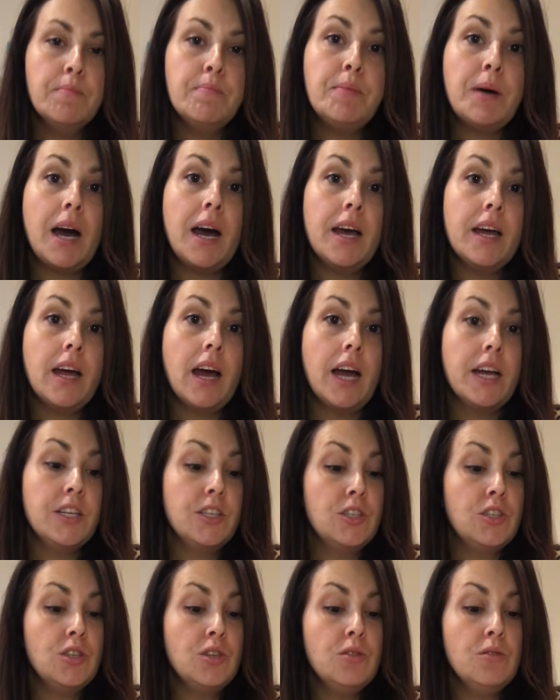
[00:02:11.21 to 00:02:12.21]
But I
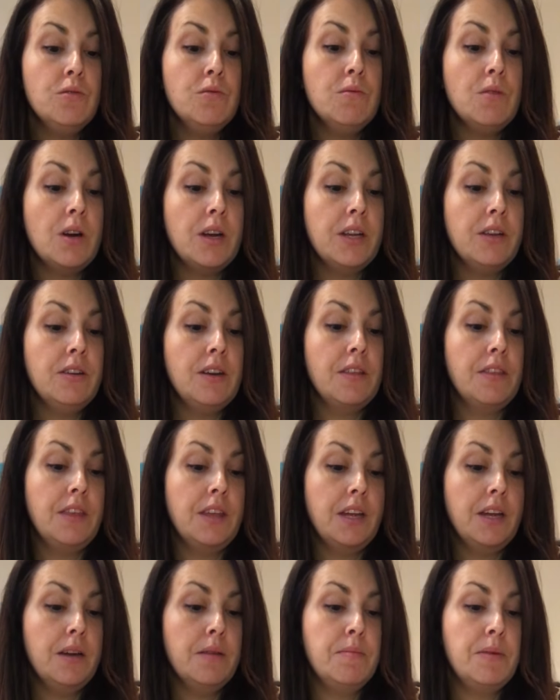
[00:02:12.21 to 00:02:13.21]
do want you to
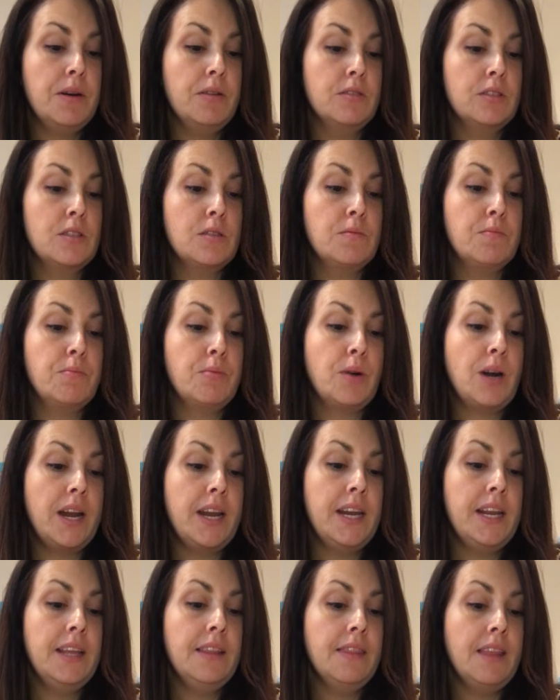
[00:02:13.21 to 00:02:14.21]
think about
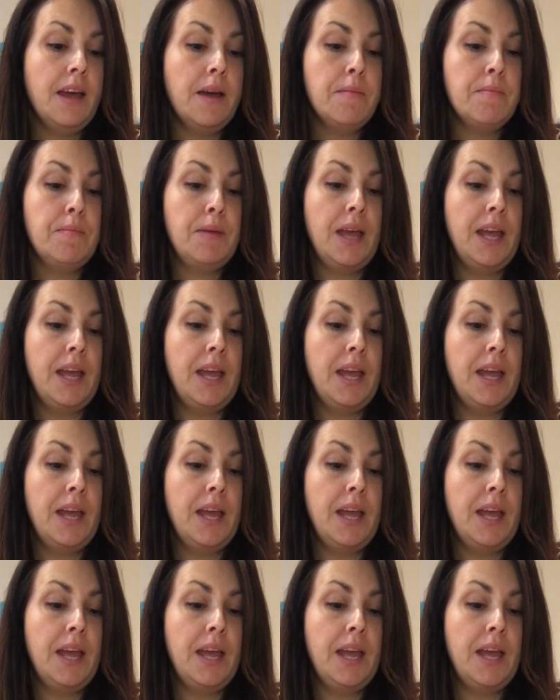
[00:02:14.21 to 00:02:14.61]
spreading that